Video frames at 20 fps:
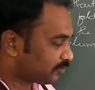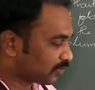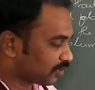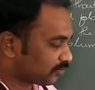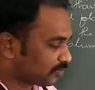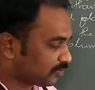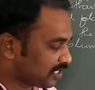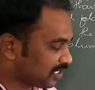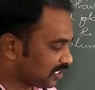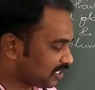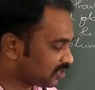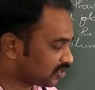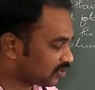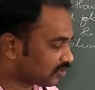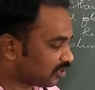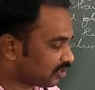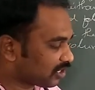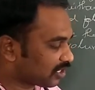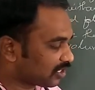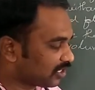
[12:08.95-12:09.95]
From
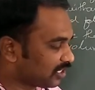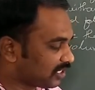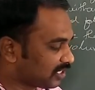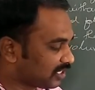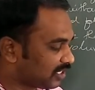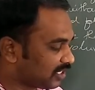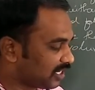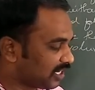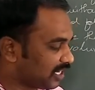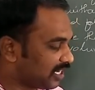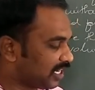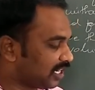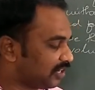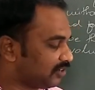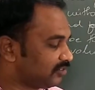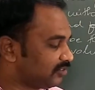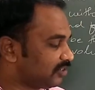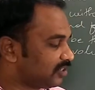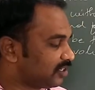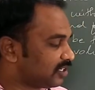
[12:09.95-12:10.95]
each corner I
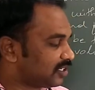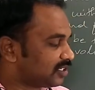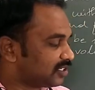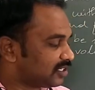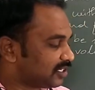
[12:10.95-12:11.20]
have